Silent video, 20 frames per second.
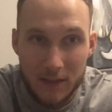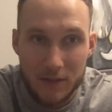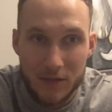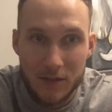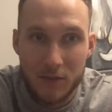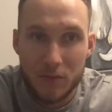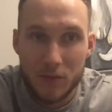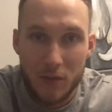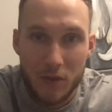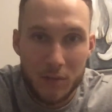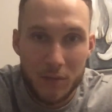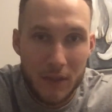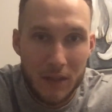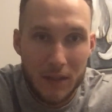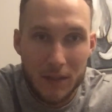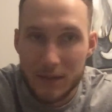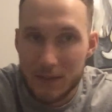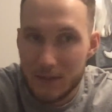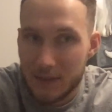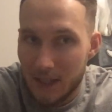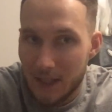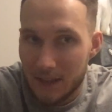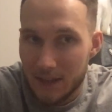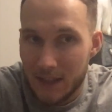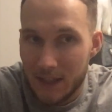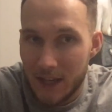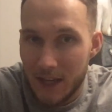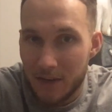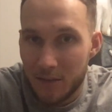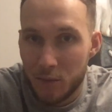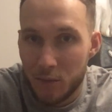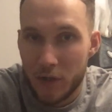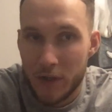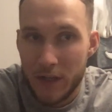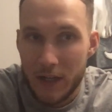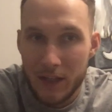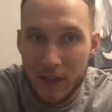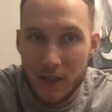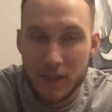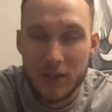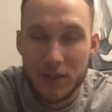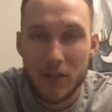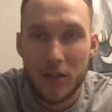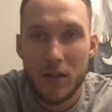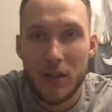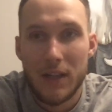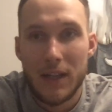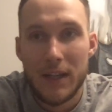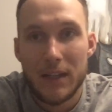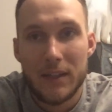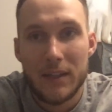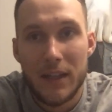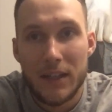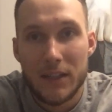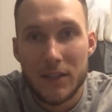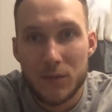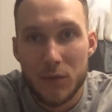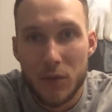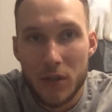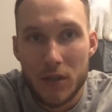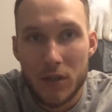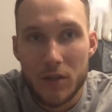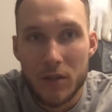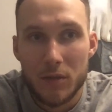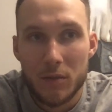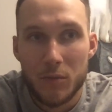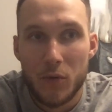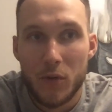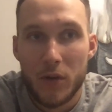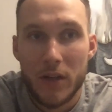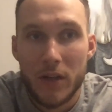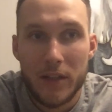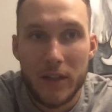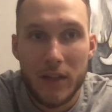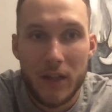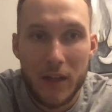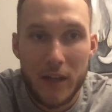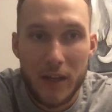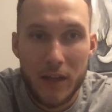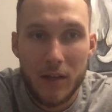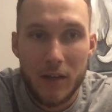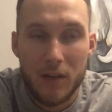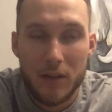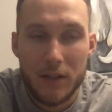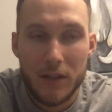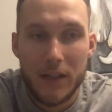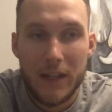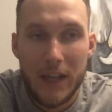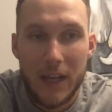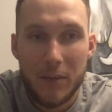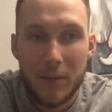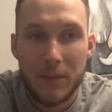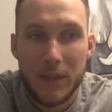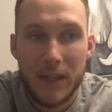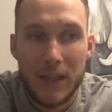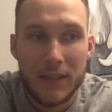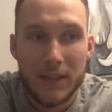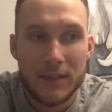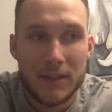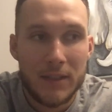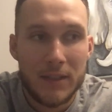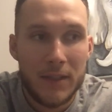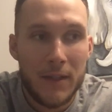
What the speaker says: So normal that I have more energy or like let's work more on the game days.